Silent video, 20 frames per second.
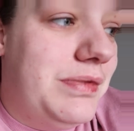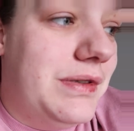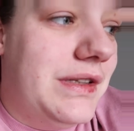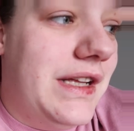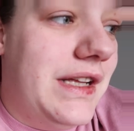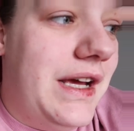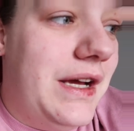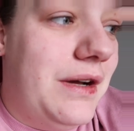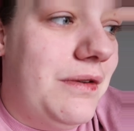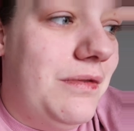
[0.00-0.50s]

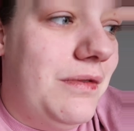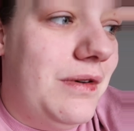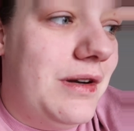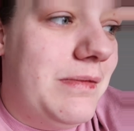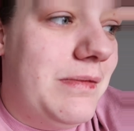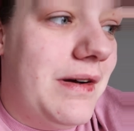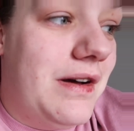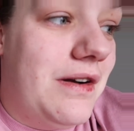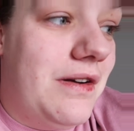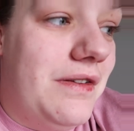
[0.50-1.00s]
but like,
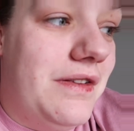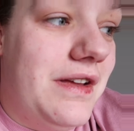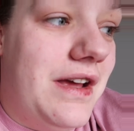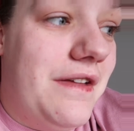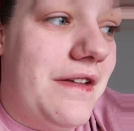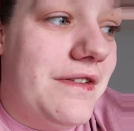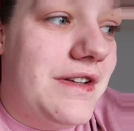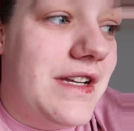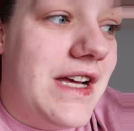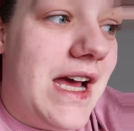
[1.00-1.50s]
what about all
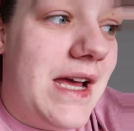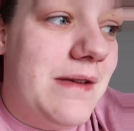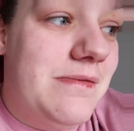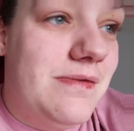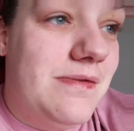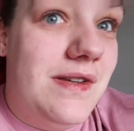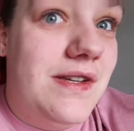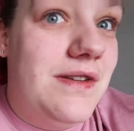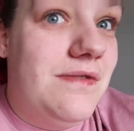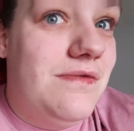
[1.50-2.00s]
the other
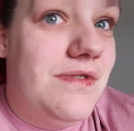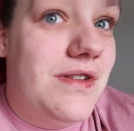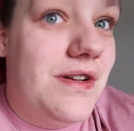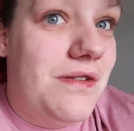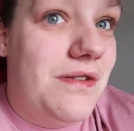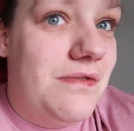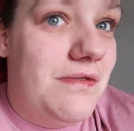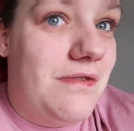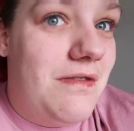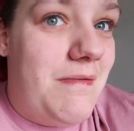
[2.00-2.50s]
times when you
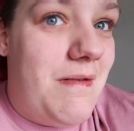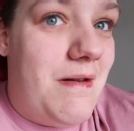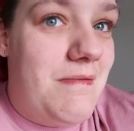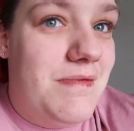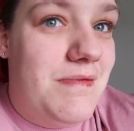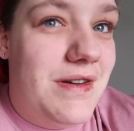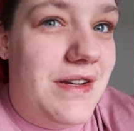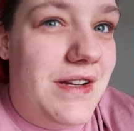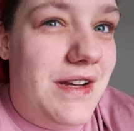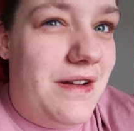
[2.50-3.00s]
don't
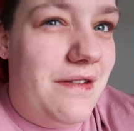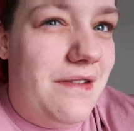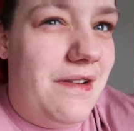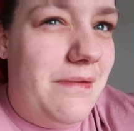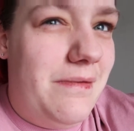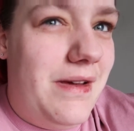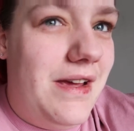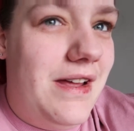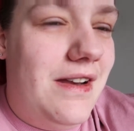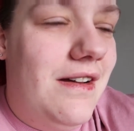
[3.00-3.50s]
remember, you know
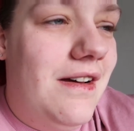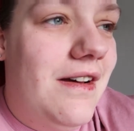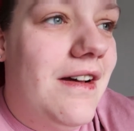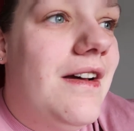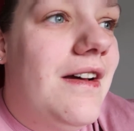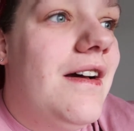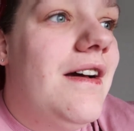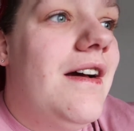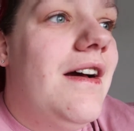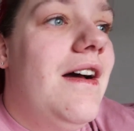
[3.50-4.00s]
what I mean?
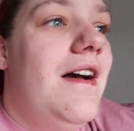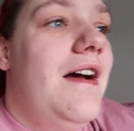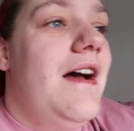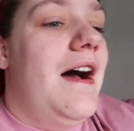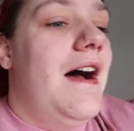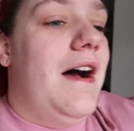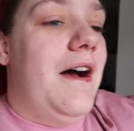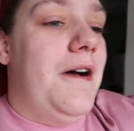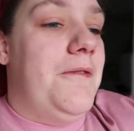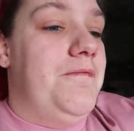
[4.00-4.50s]

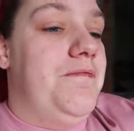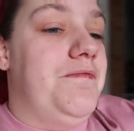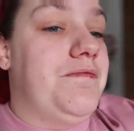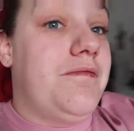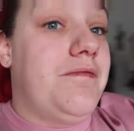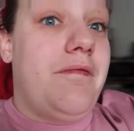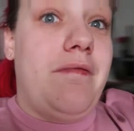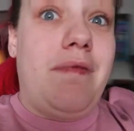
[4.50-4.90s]
Um,